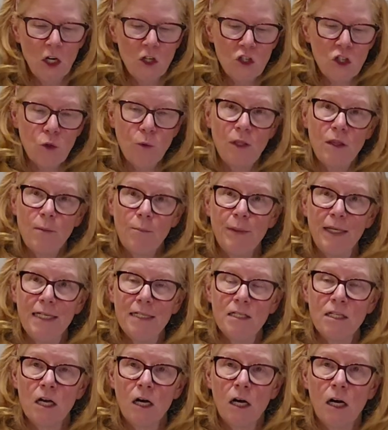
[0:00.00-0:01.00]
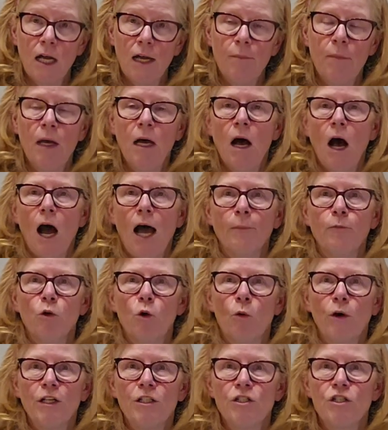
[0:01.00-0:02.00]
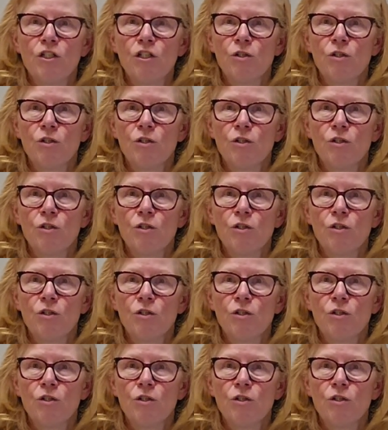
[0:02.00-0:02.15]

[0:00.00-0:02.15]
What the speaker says: So in the meantime, I'm going